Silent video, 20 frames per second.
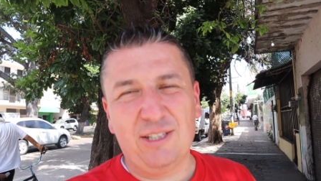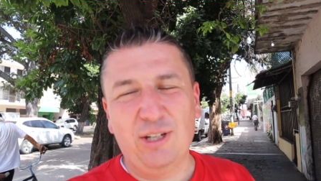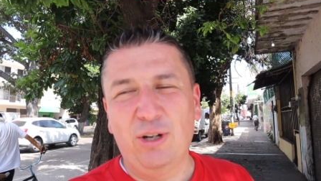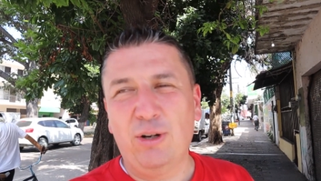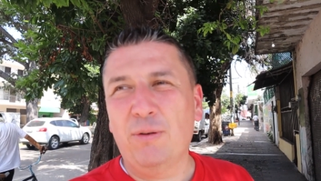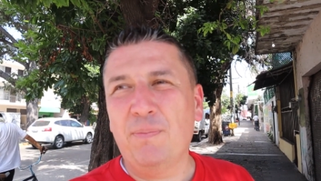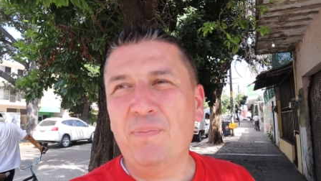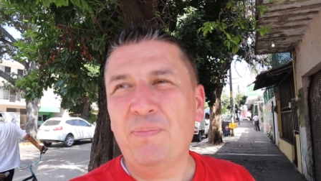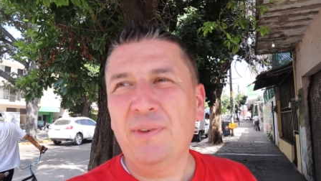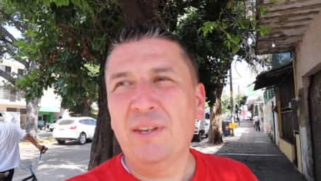
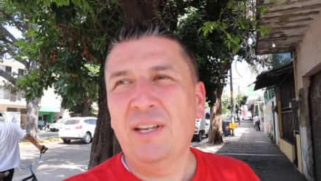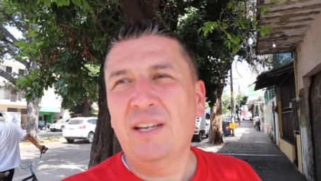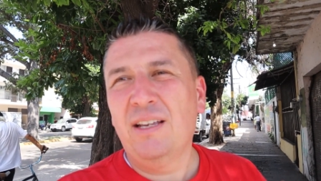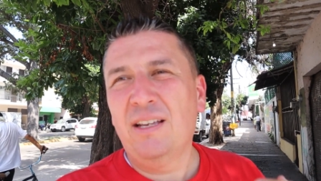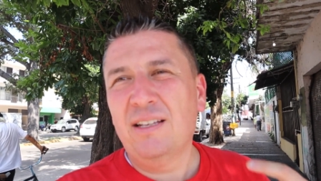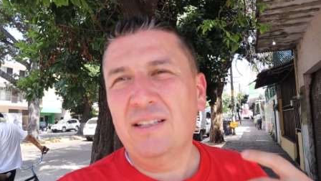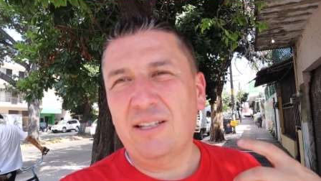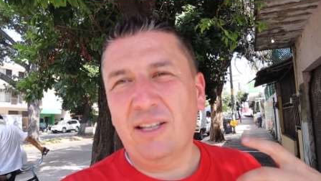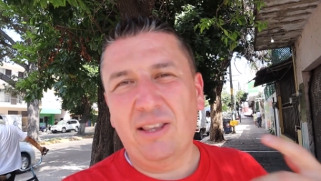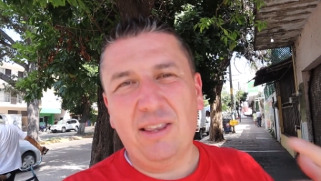So
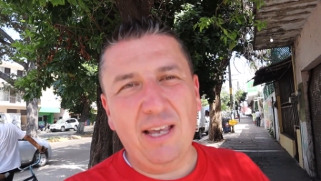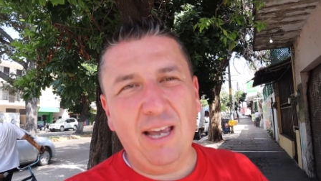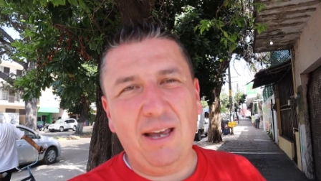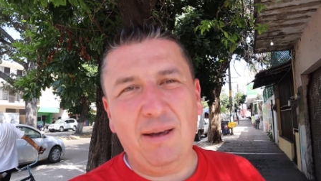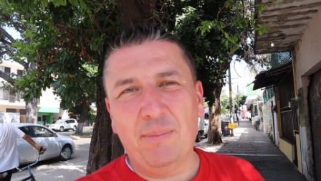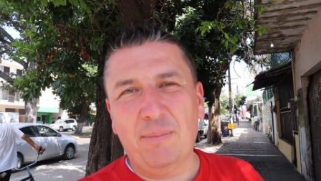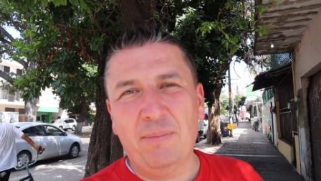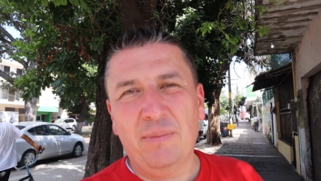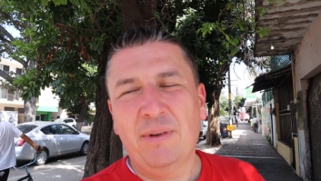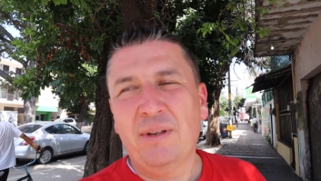to
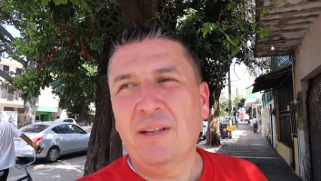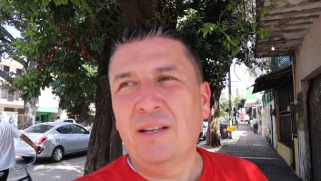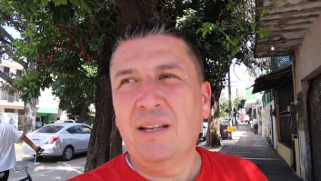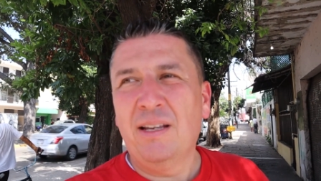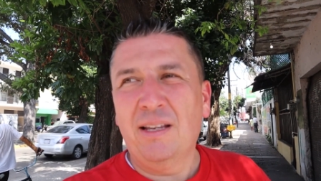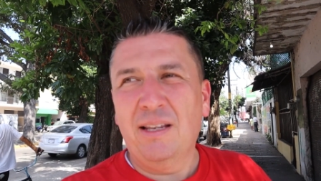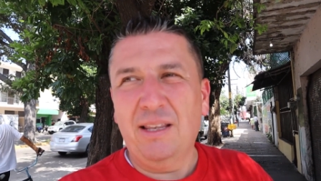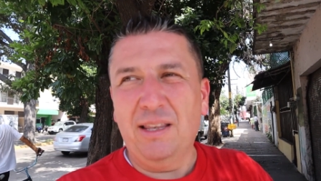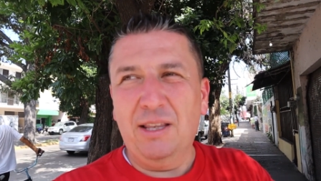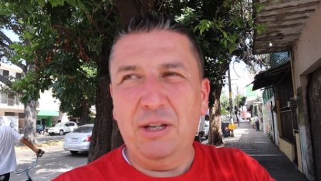them,
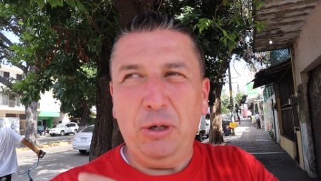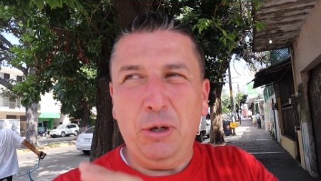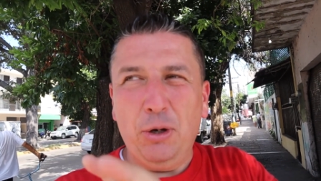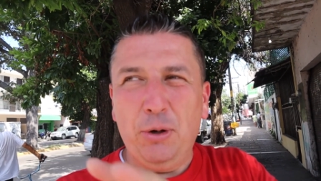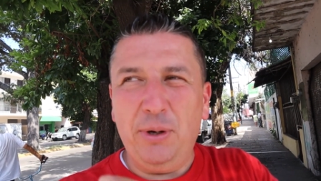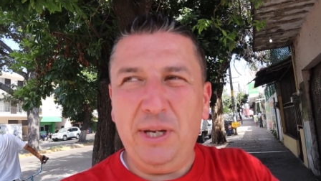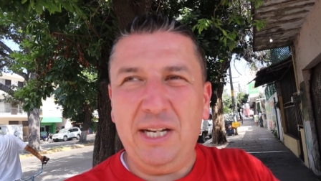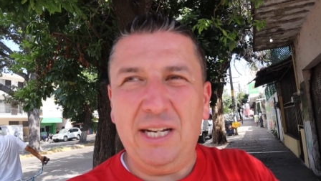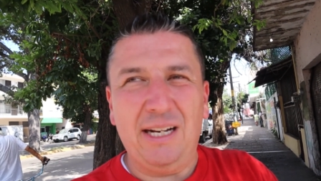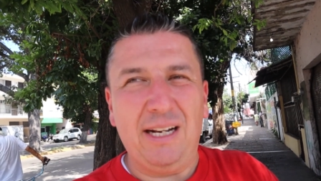they'll
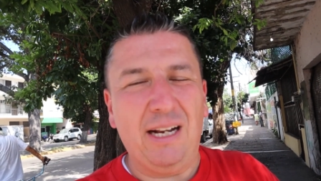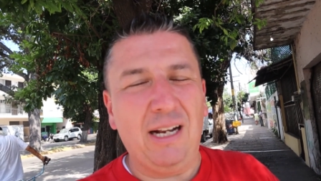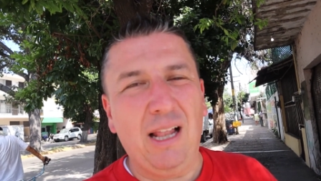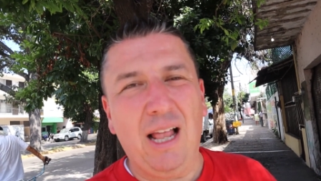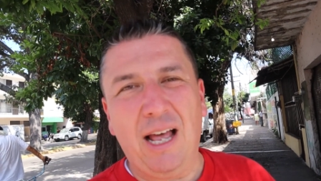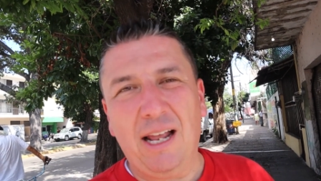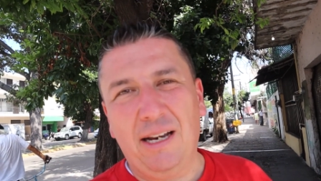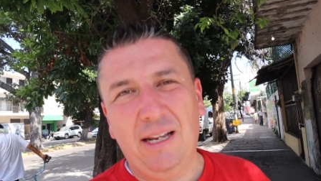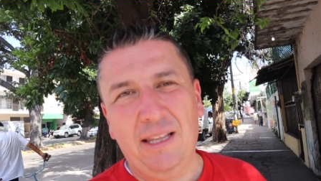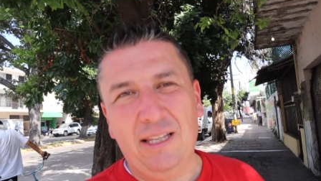go eat at a
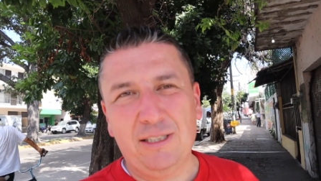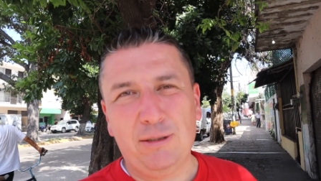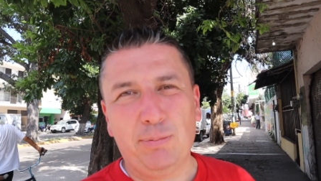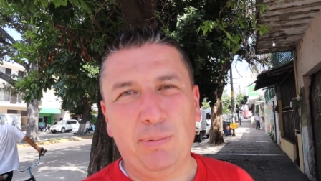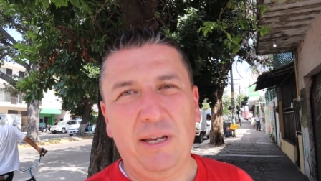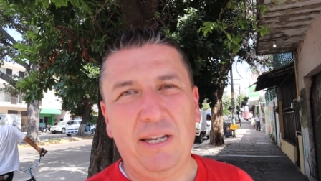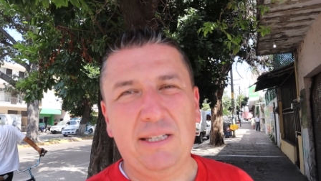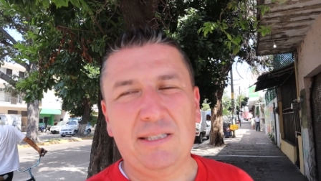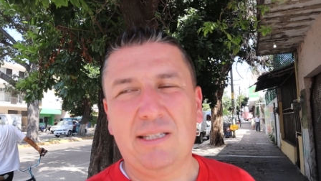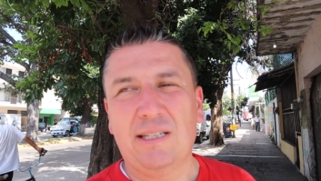lot of these
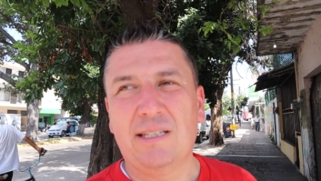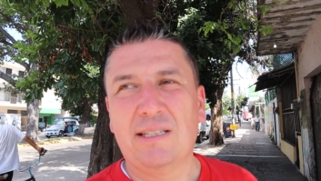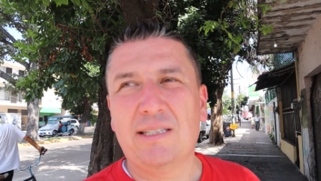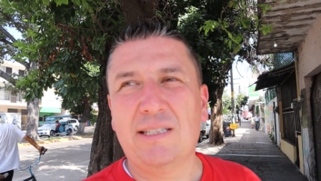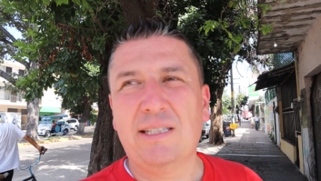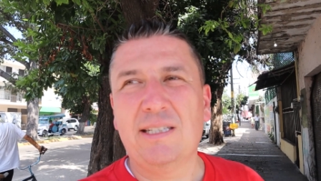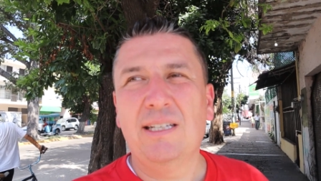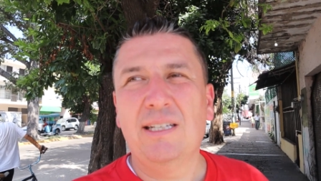places.